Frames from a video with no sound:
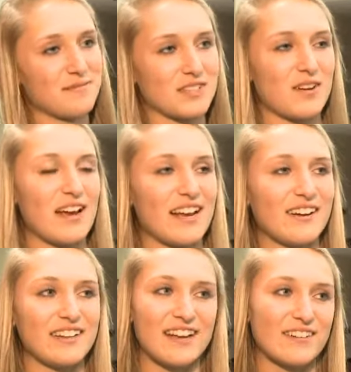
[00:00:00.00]
so
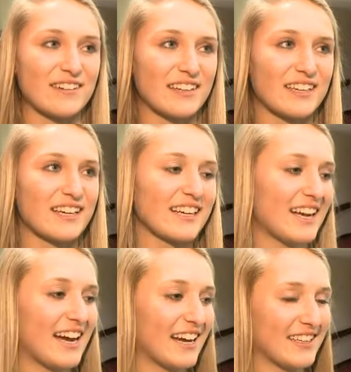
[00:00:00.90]
I never
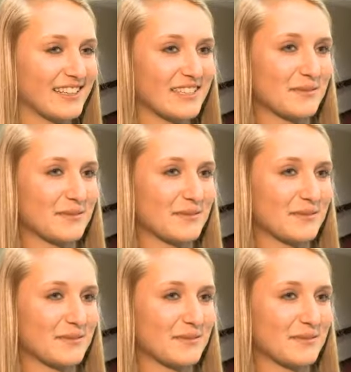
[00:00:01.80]
really had a